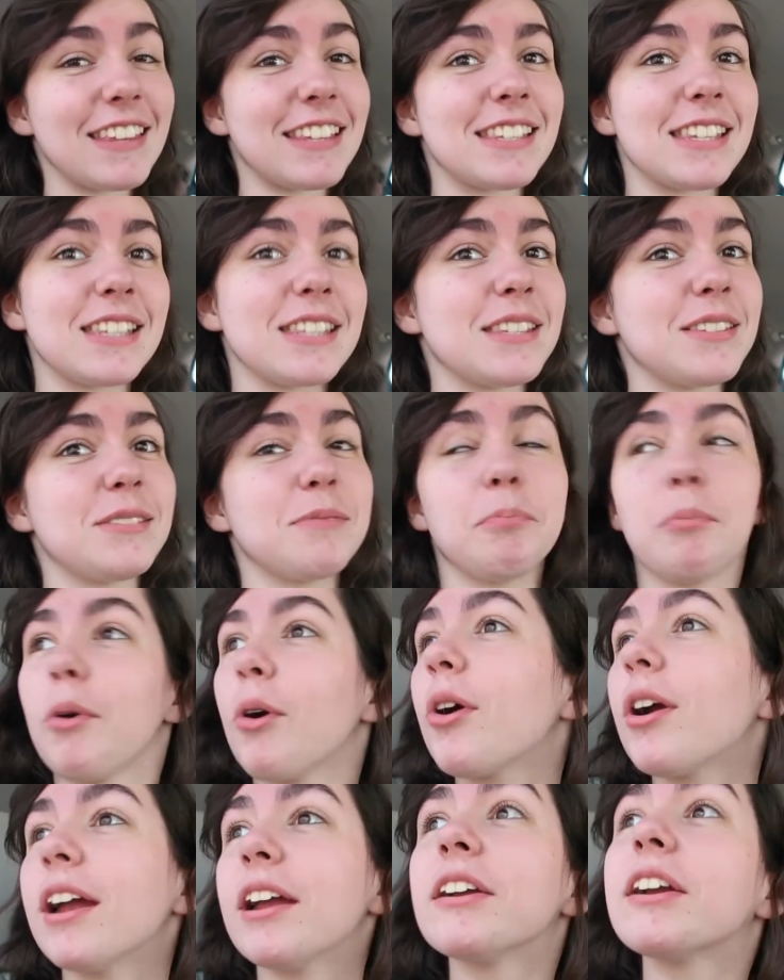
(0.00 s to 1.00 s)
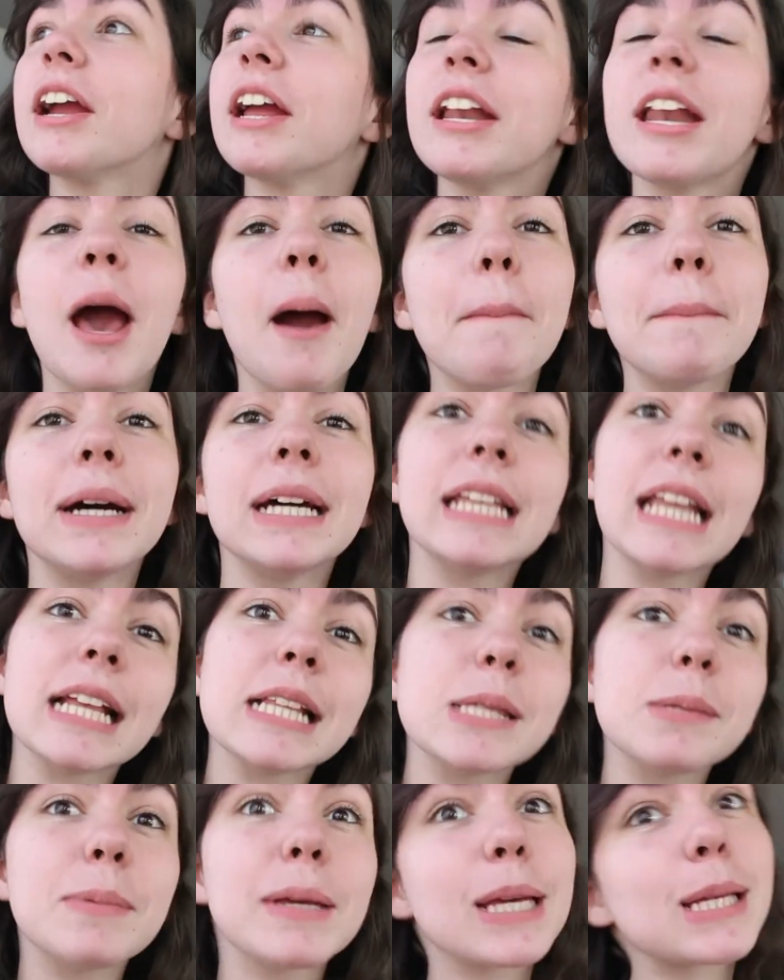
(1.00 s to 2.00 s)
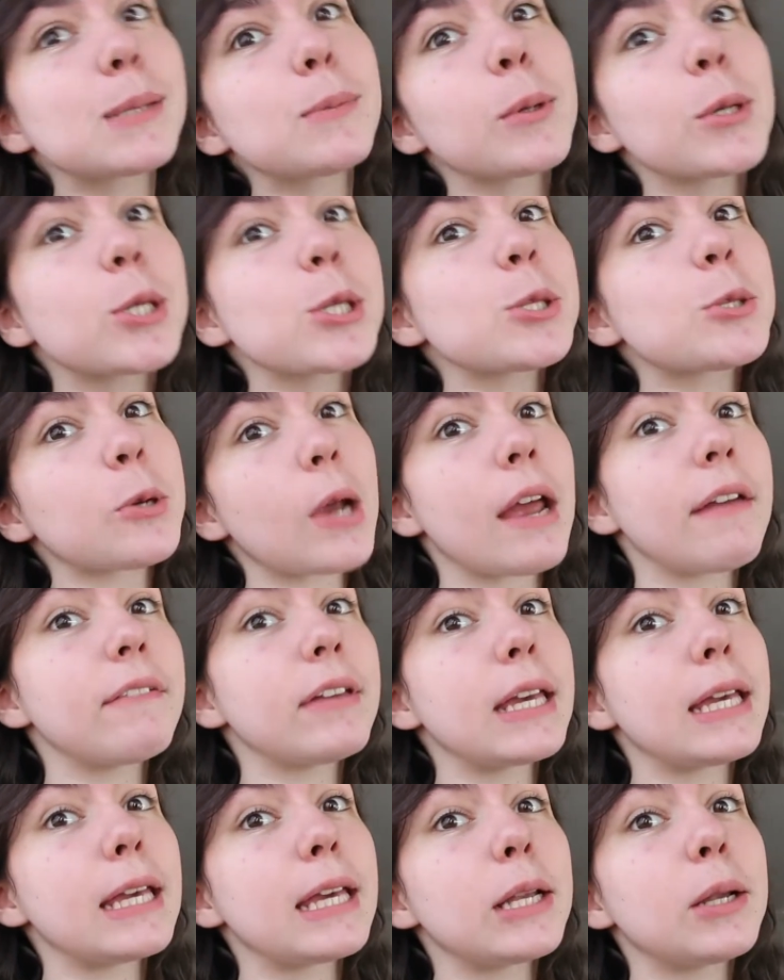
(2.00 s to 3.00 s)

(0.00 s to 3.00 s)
This is boring right now, but that's because we're just driving.